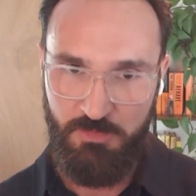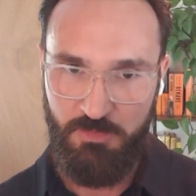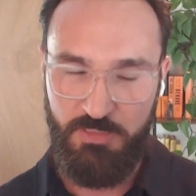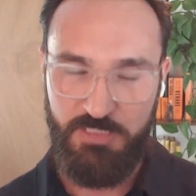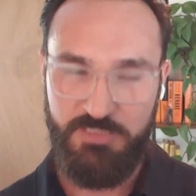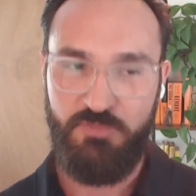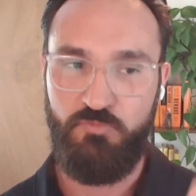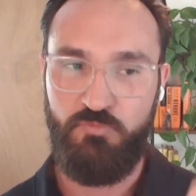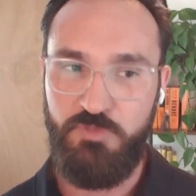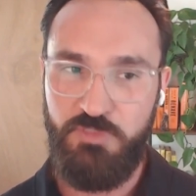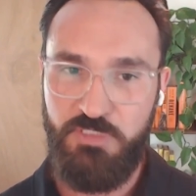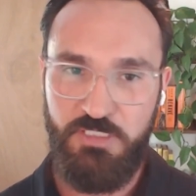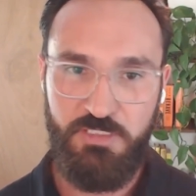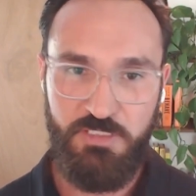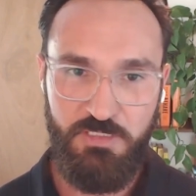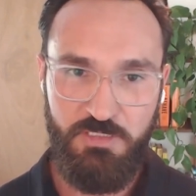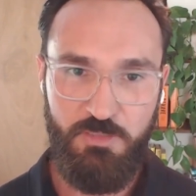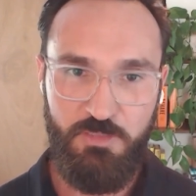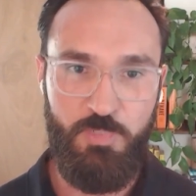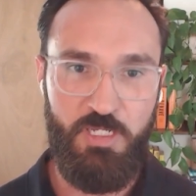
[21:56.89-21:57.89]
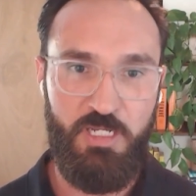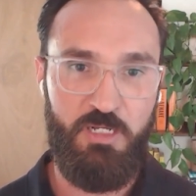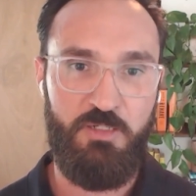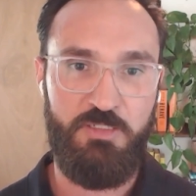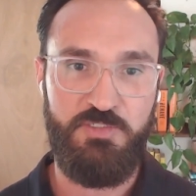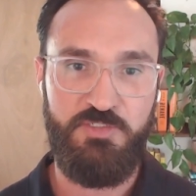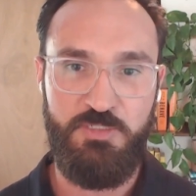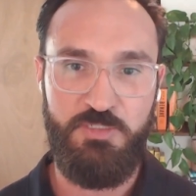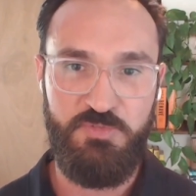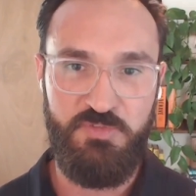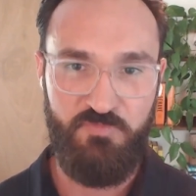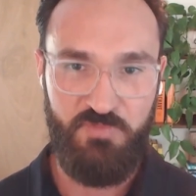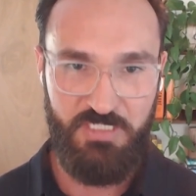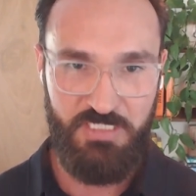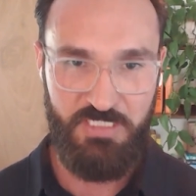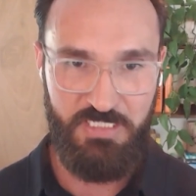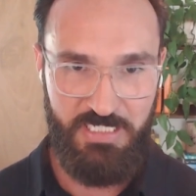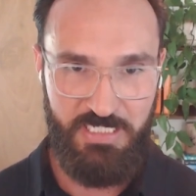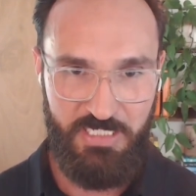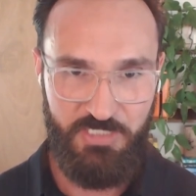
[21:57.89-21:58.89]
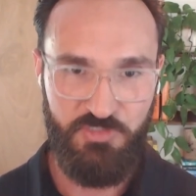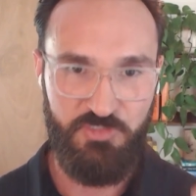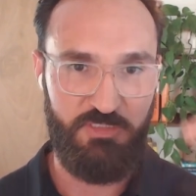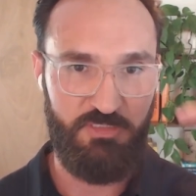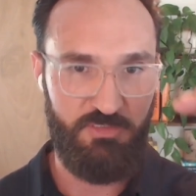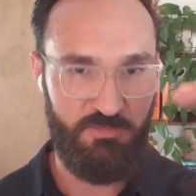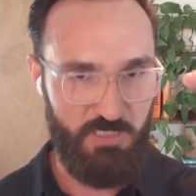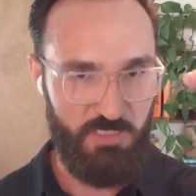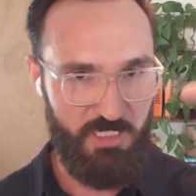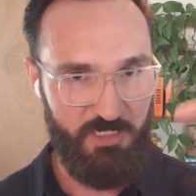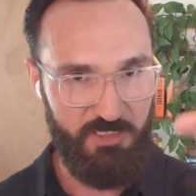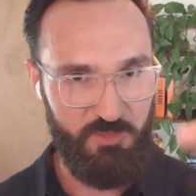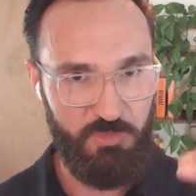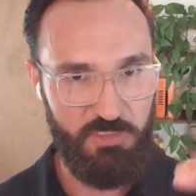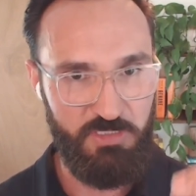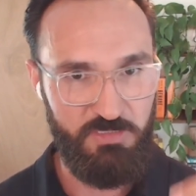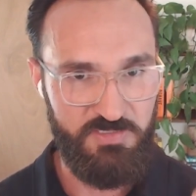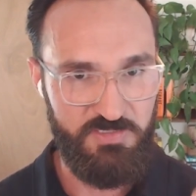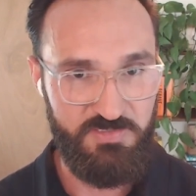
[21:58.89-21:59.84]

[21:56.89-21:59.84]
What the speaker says: let's really think about in terms of connection, how do you want to